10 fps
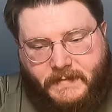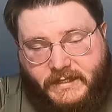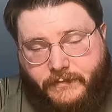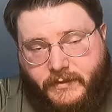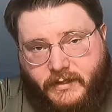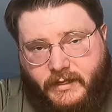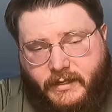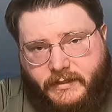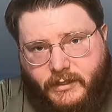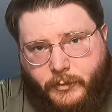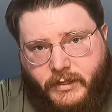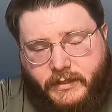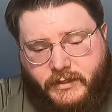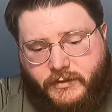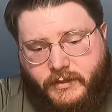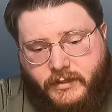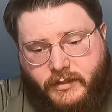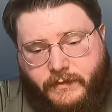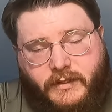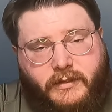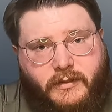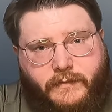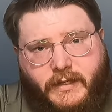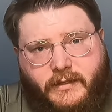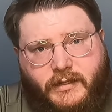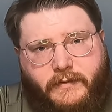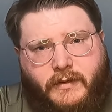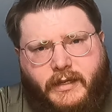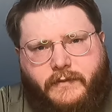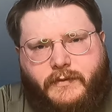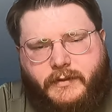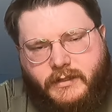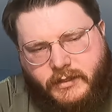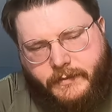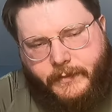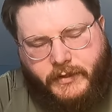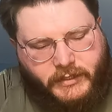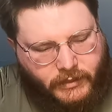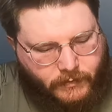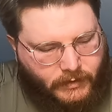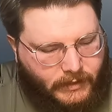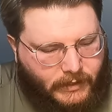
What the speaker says: that's it for today, guys. I hope you guys enjoyed. If you did, don't forget to leave a like, of course, subscribe to the channel,